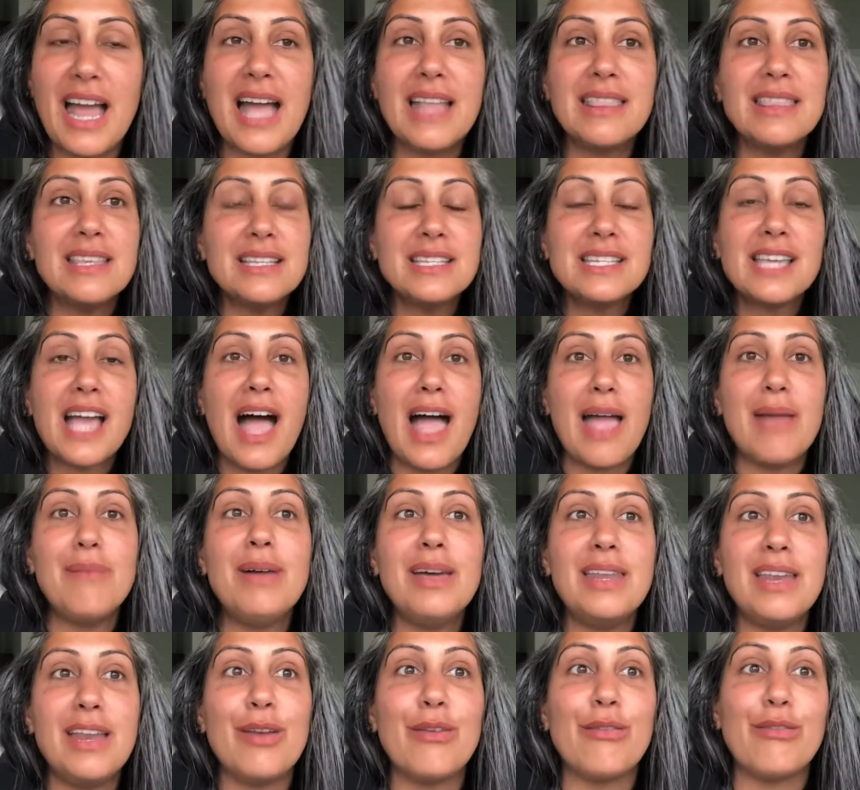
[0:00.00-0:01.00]
At the time,
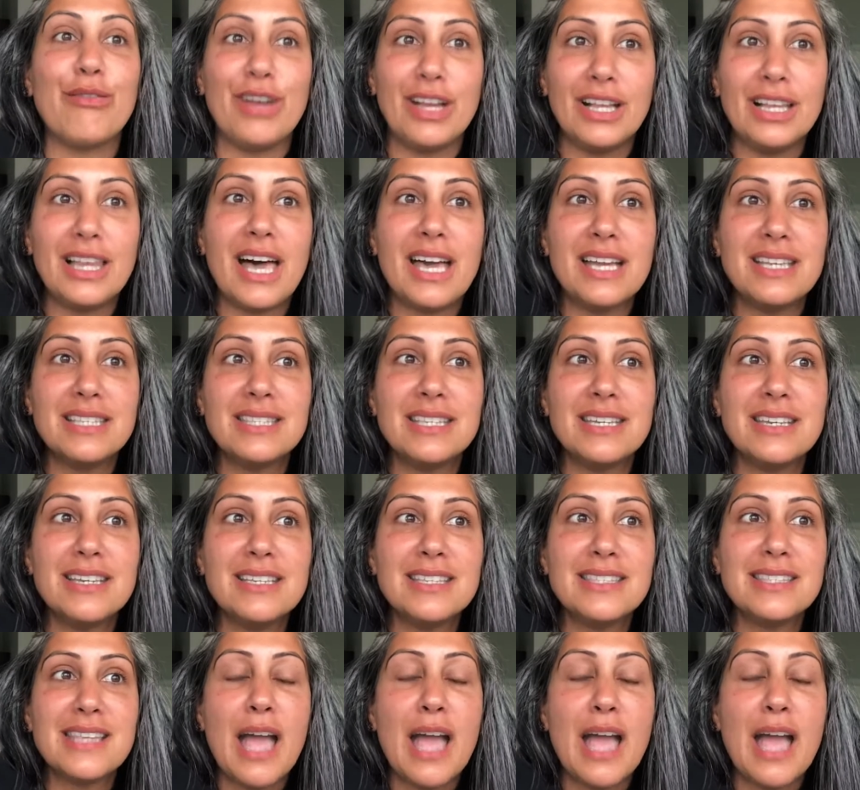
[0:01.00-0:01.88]
I didn't realize this,